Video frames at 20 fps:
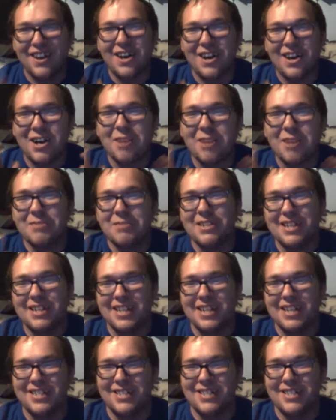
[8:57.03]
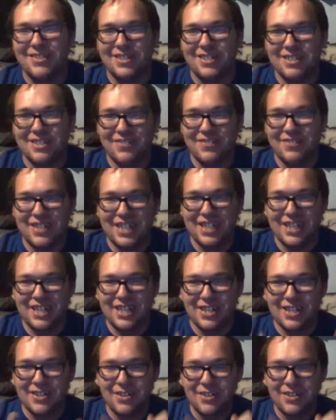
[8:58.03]
Hope you guys enjoyed the
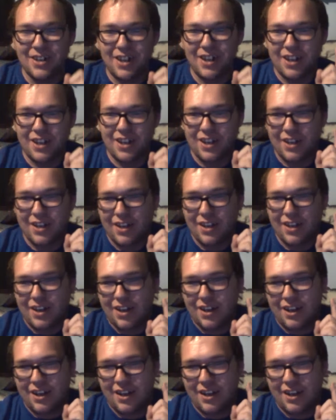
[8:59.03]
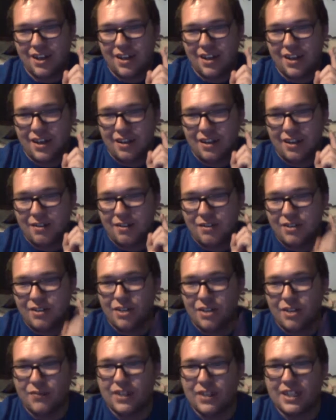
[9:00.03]
video. Uh,
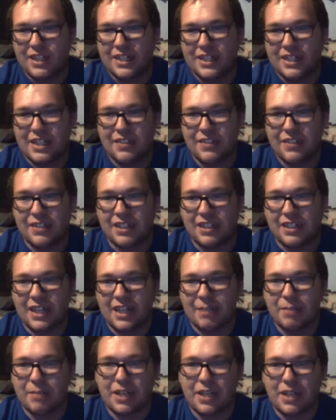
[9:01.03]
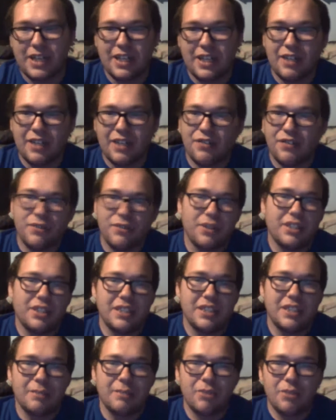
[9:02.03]
don't forget to give it a like button. If you want to
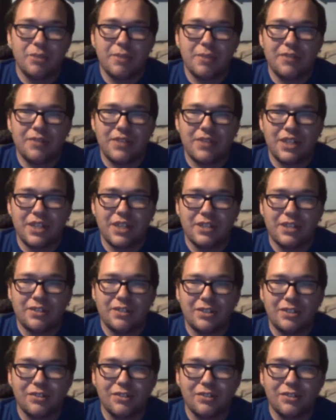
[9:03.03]
see more of my videos,